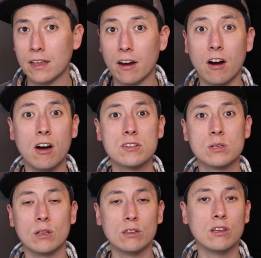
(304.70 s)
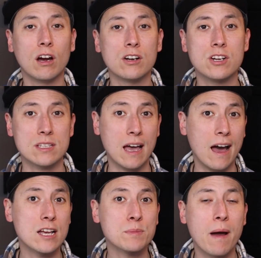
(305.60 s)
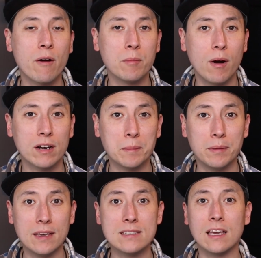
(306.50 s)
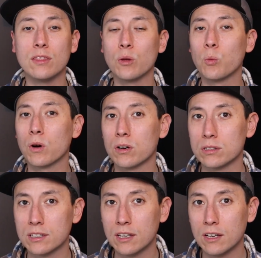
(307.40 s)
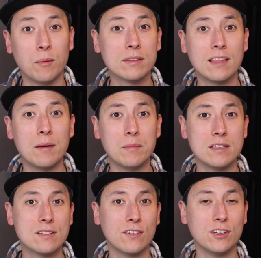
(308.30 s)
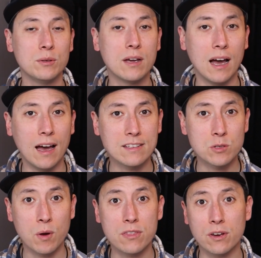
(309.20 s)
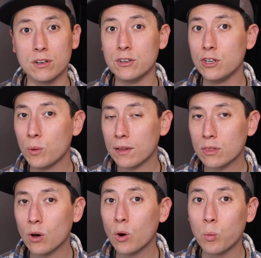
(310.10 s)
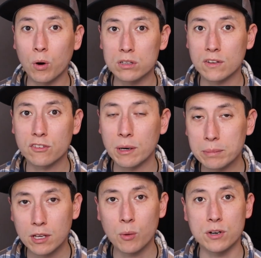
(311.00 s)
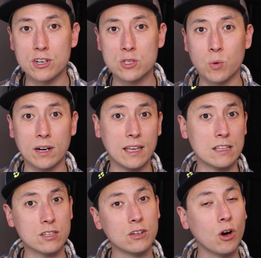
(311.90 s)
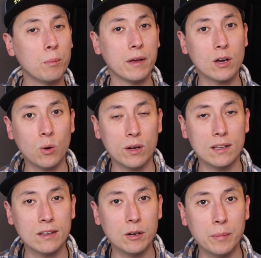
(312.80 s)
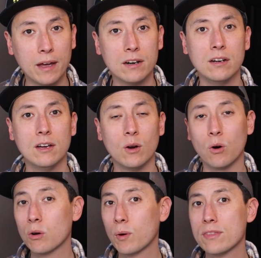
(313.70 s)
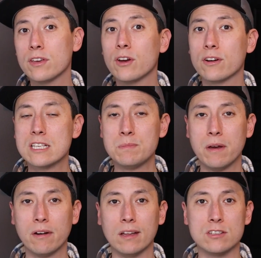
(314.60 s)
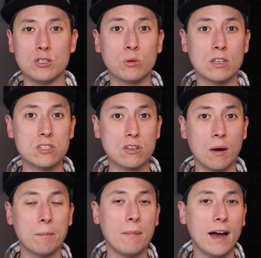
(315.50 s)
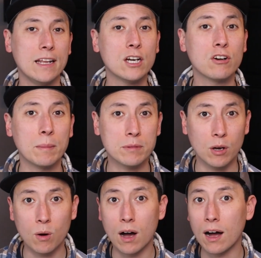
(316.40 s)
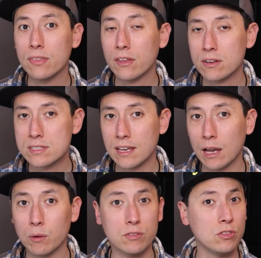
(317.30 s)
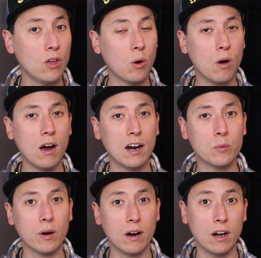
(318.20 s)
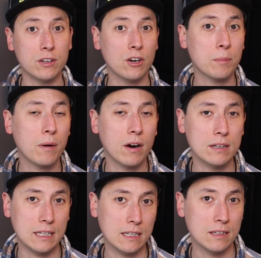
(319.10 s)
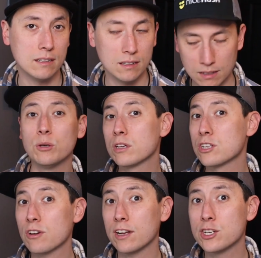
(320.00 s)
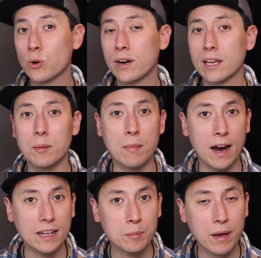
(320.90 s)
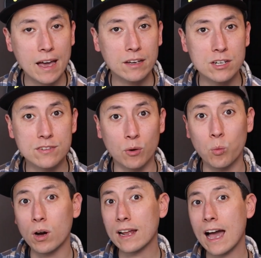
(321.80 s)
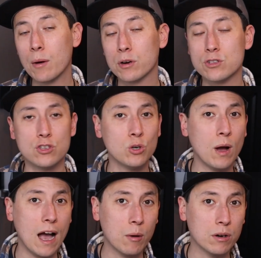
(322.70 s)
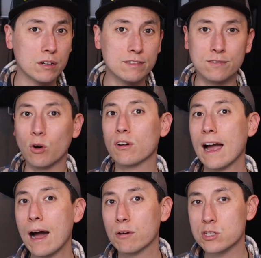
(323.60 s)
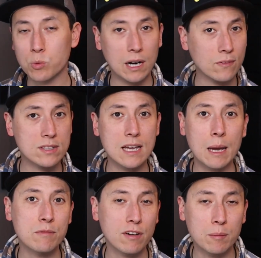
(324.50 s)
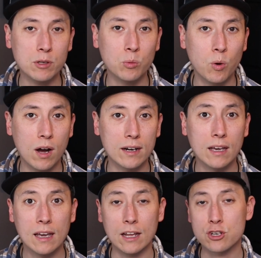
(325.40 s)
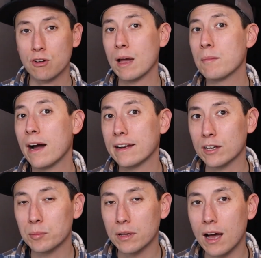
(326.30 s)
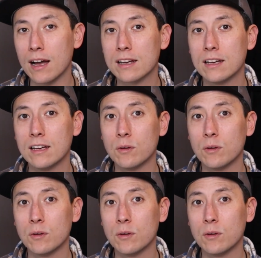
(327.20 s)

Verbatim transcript: They are also the largest hash power marketplace in the world. And what that means for you guys is whether you're new at the whole world of crypto and just want to get to know Bitcoin a little better, or whether you're experienced, you can start mining crypto on their site with no hardware on your part needed. You can try joining a mining package for one hour, two hour, four hours, whatever time frame you want, and try mining a block.